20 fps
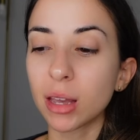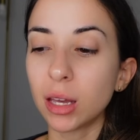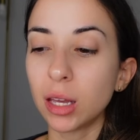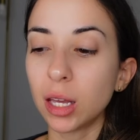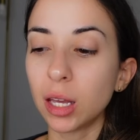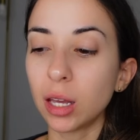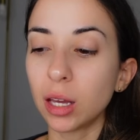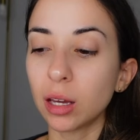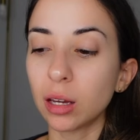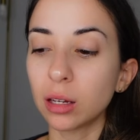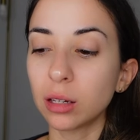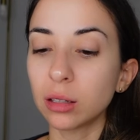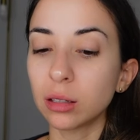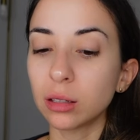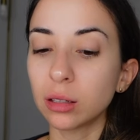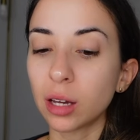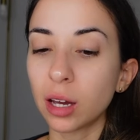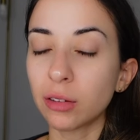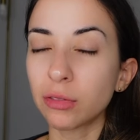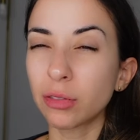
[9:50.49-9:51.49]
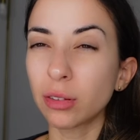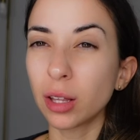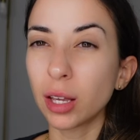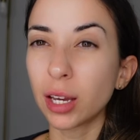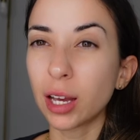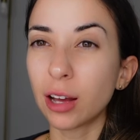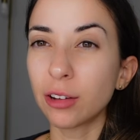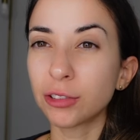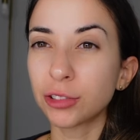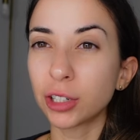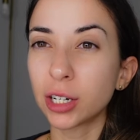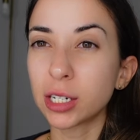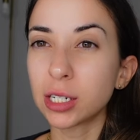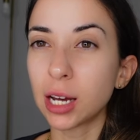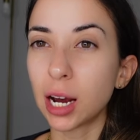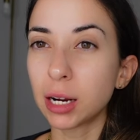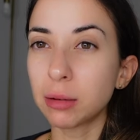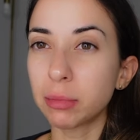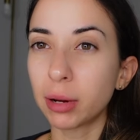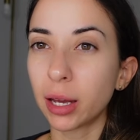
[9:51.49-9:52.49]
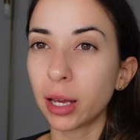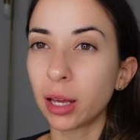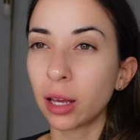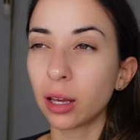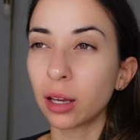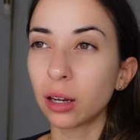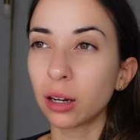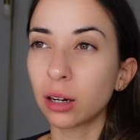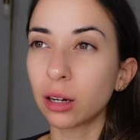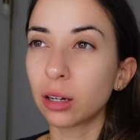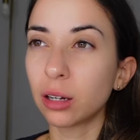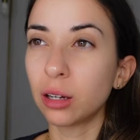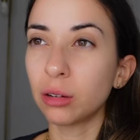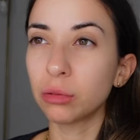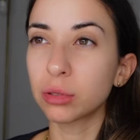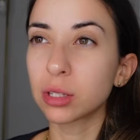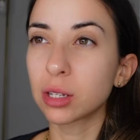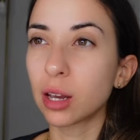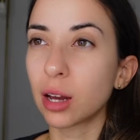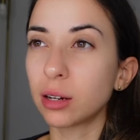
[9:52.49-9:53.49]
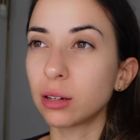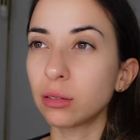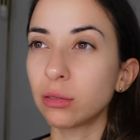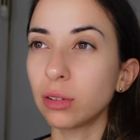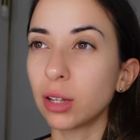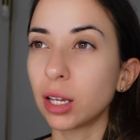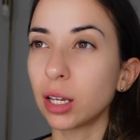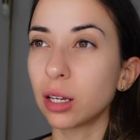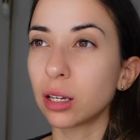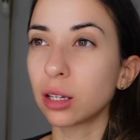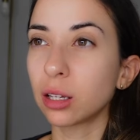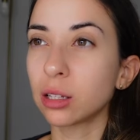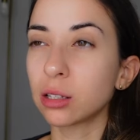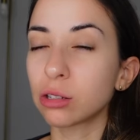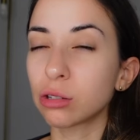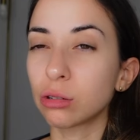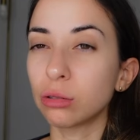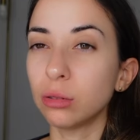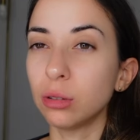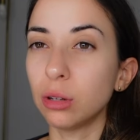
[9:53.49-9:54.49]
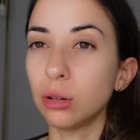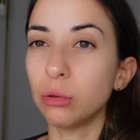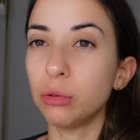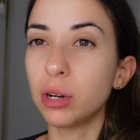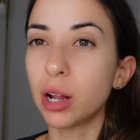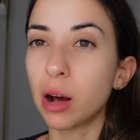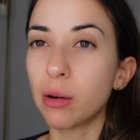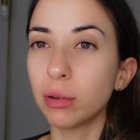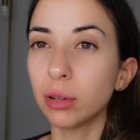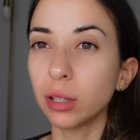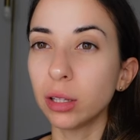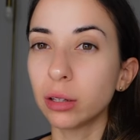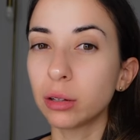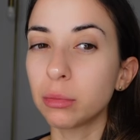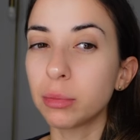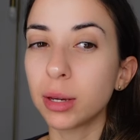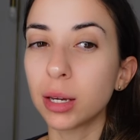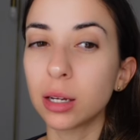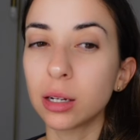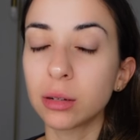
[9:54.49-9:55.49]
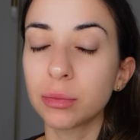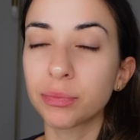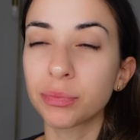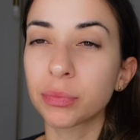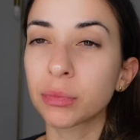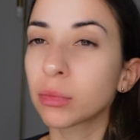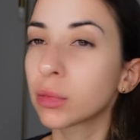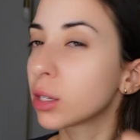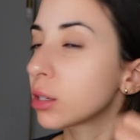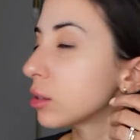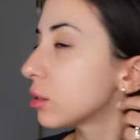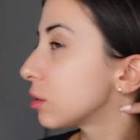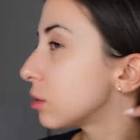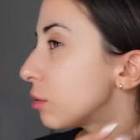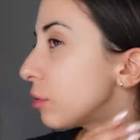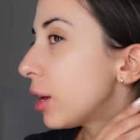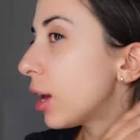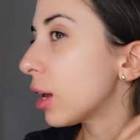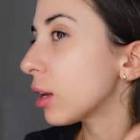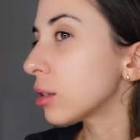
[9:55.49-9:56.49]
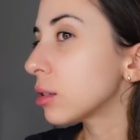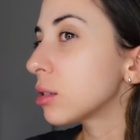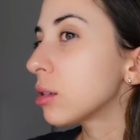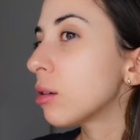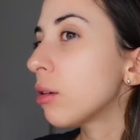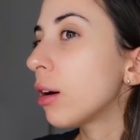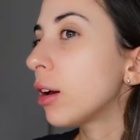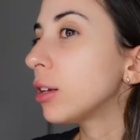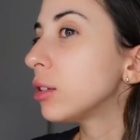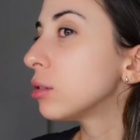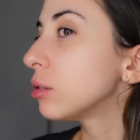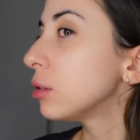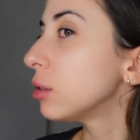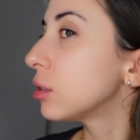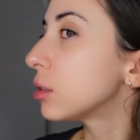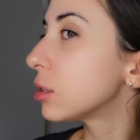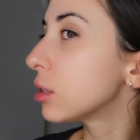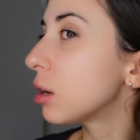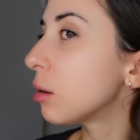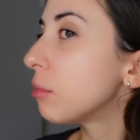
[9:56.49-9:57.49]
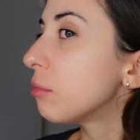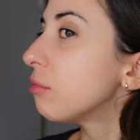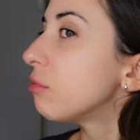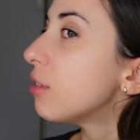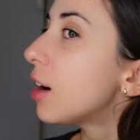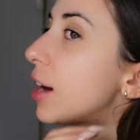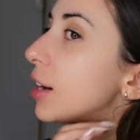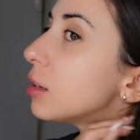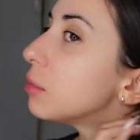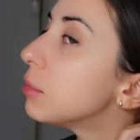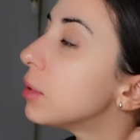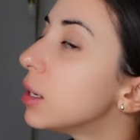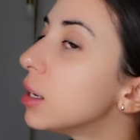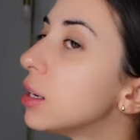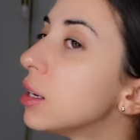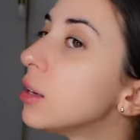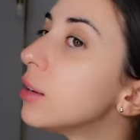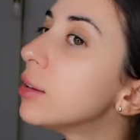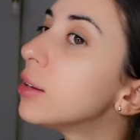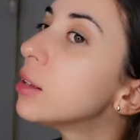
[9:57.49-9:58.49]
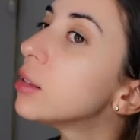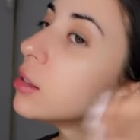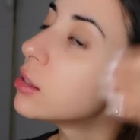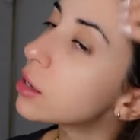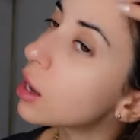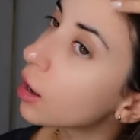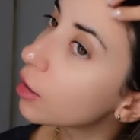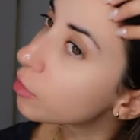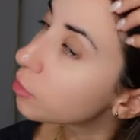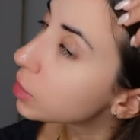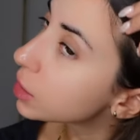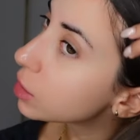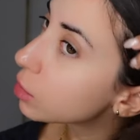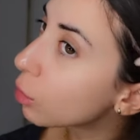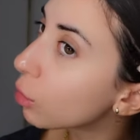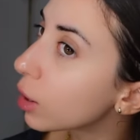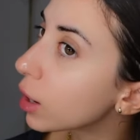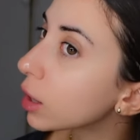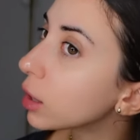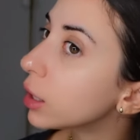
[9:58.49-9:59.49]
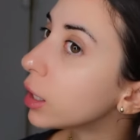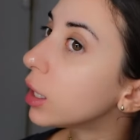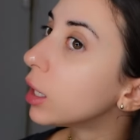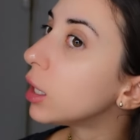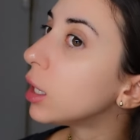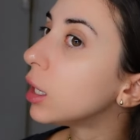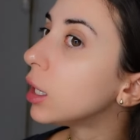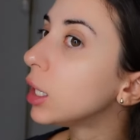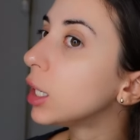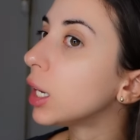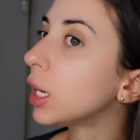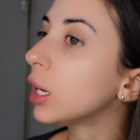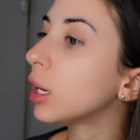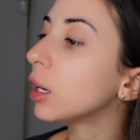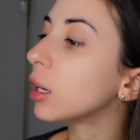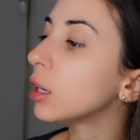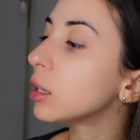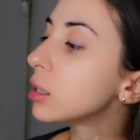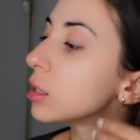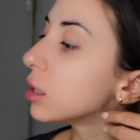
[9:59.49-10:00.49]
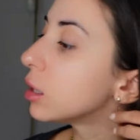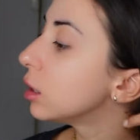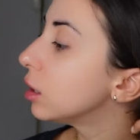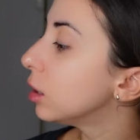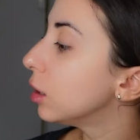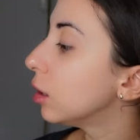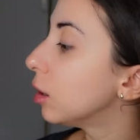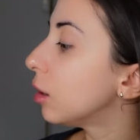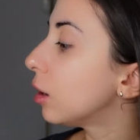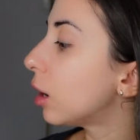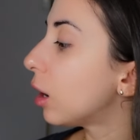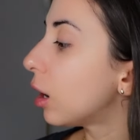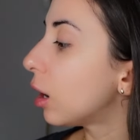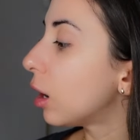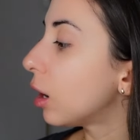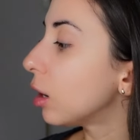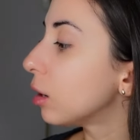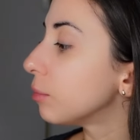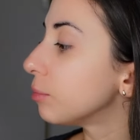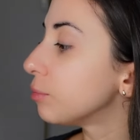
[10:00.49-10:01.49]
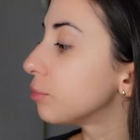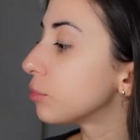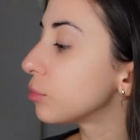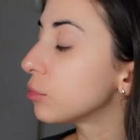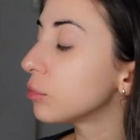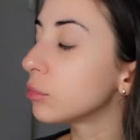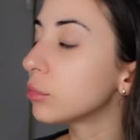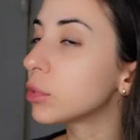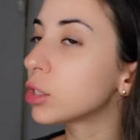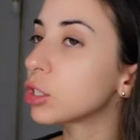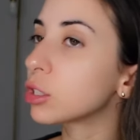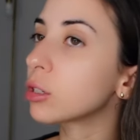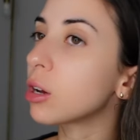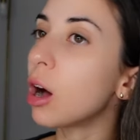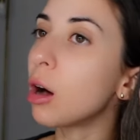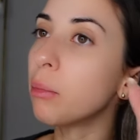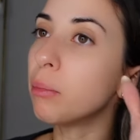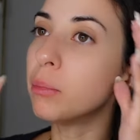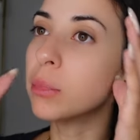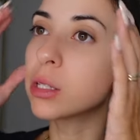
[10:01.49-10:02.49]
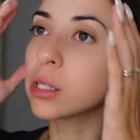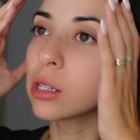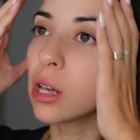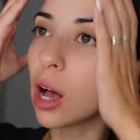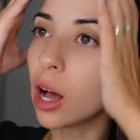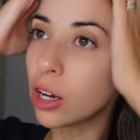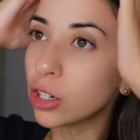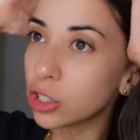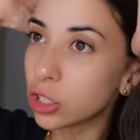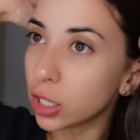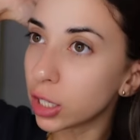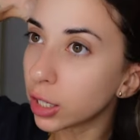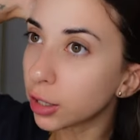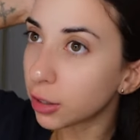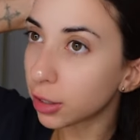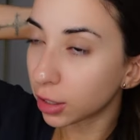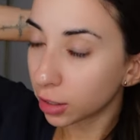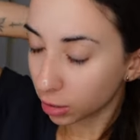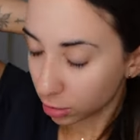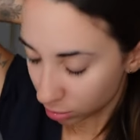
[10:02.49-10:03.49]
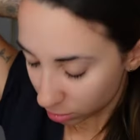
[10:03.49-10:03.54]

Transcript: and I feel like after I dyed my hair it was kind of like it slowed down a little bit. So yeah, so I took some vitamins, I've been oily and um, scalp massaging.